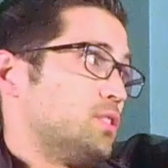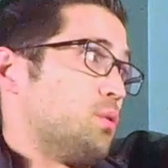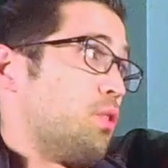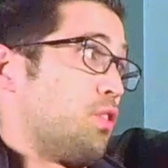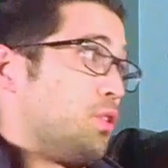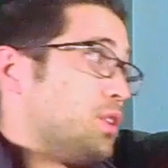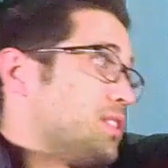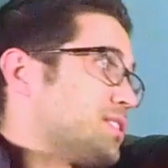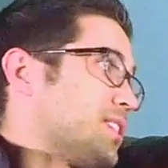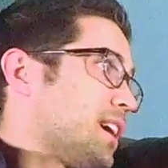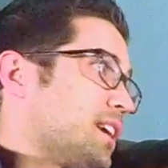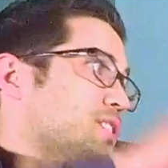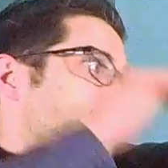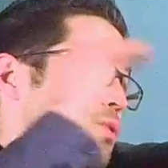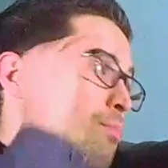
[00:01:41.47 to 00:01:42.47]
So in 30
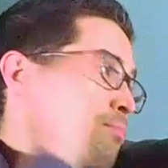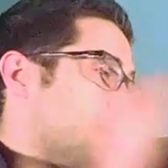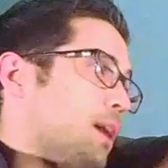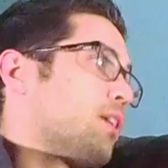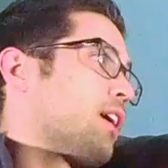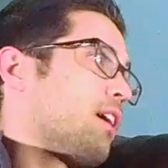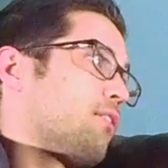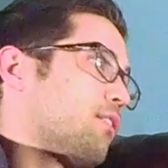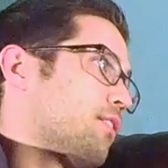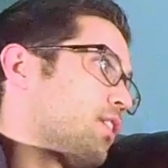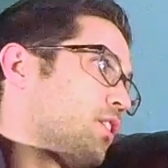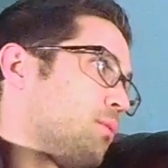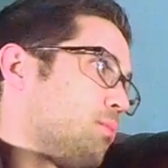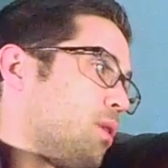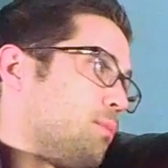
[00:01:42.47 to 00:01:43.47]
seconds, you better have the
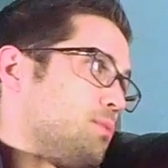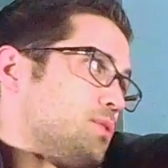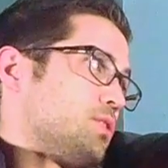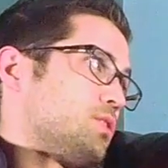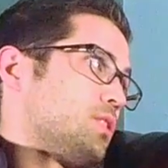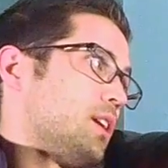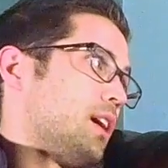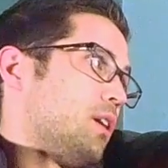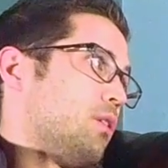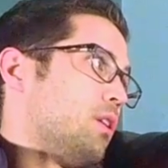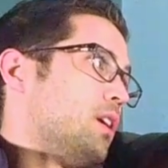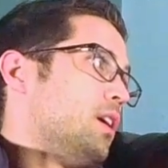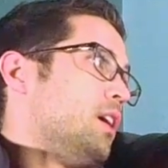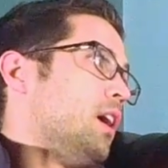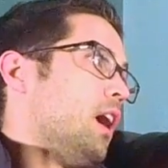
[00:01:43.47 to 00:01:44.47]
value proposition
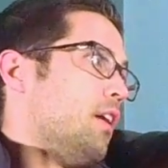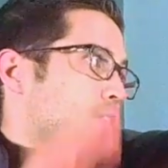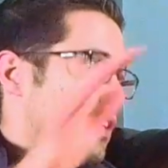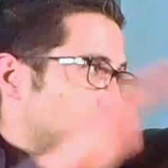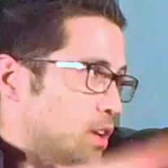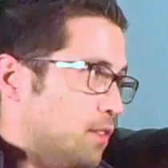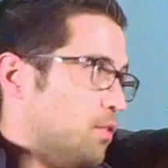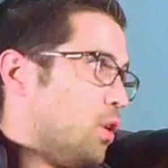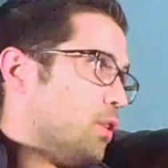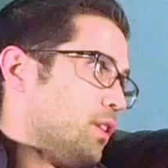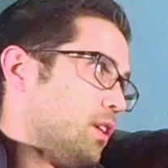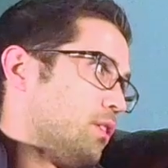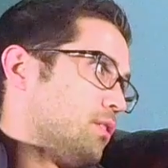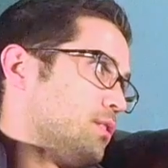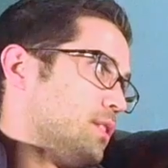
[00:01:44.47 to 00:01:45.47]
out, and then you give all
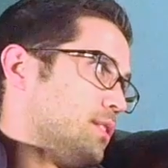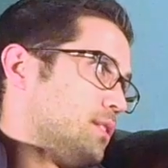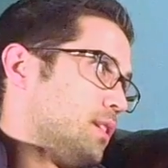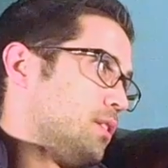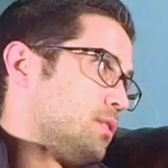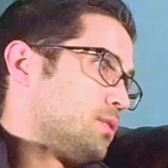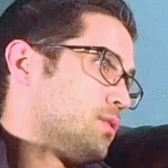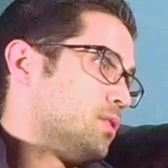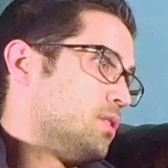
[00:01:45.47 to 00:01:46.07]
the other details.